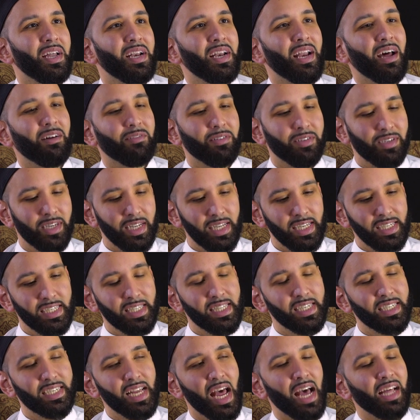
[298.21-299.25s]
Now, is
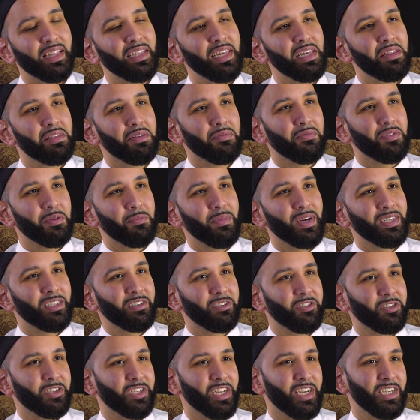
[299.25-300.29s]
this hadith of the
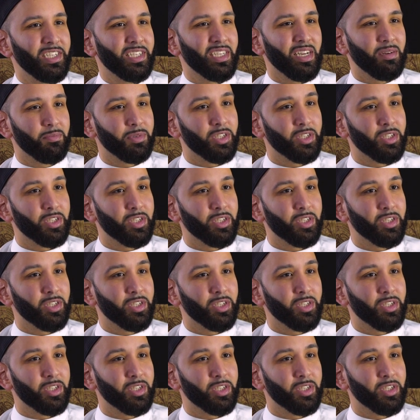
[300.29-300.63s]
Messenger sallallahu alayhi wa